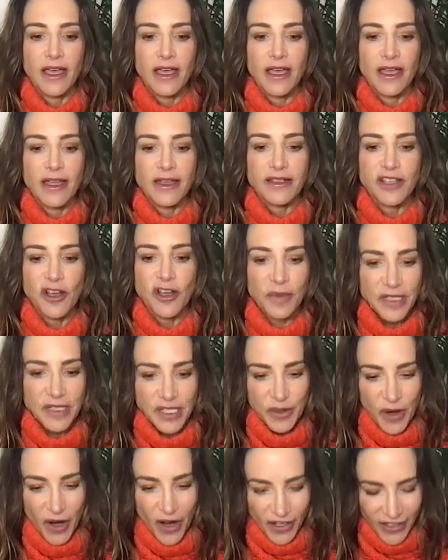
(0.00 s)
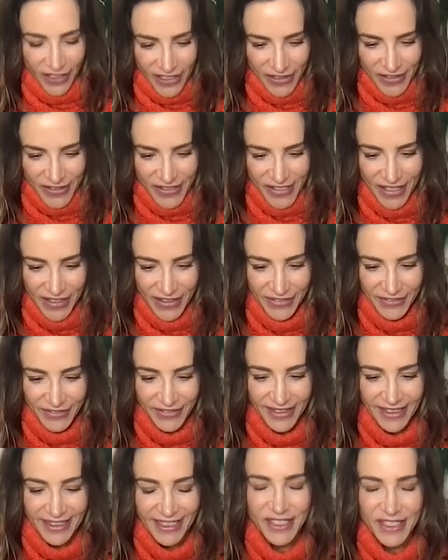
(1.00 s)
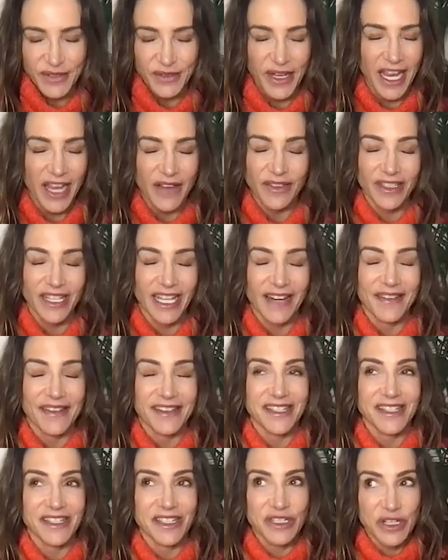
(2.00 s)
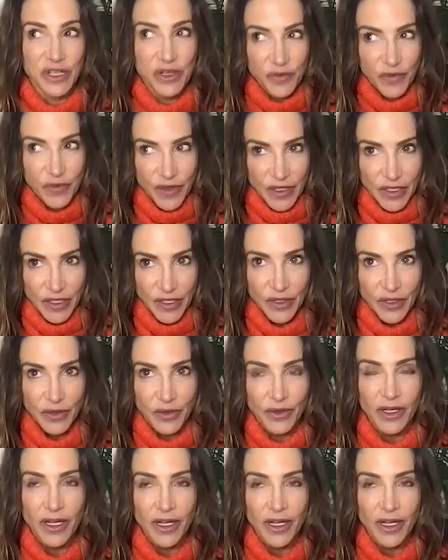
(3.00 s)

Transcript: don't be too hard on yourself. It's okay if a lot of this is new for you.